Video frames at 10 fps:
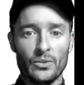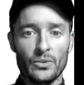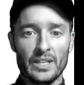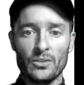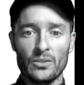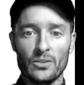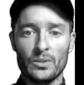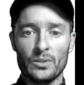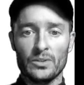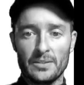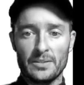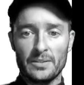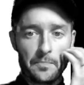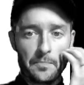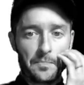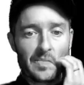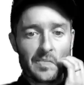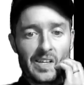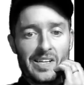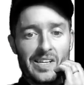or that art world.
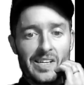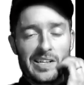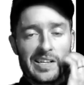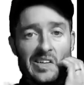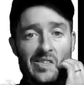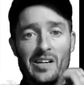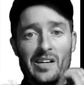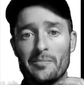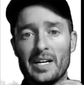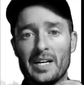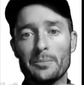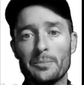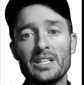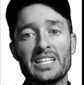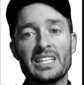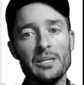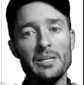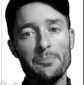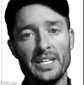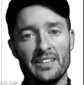Now, I'm going to
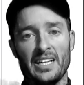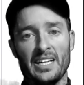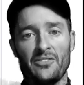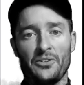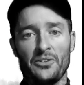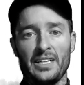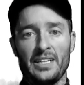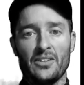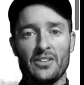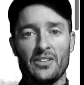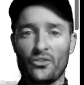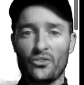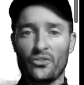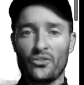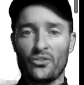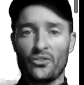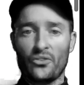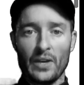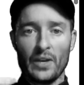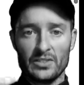keep it at that for right now. I'm just going to
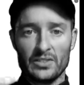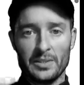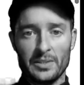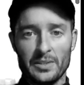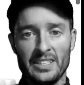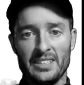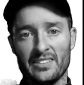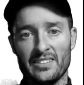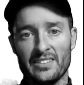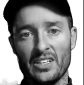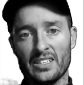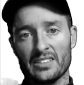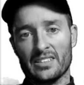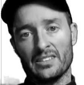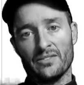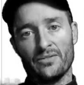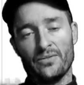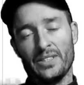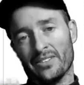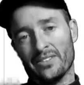throw out some of these thoughts, because
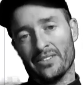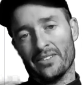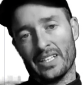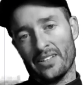if we were in a kind of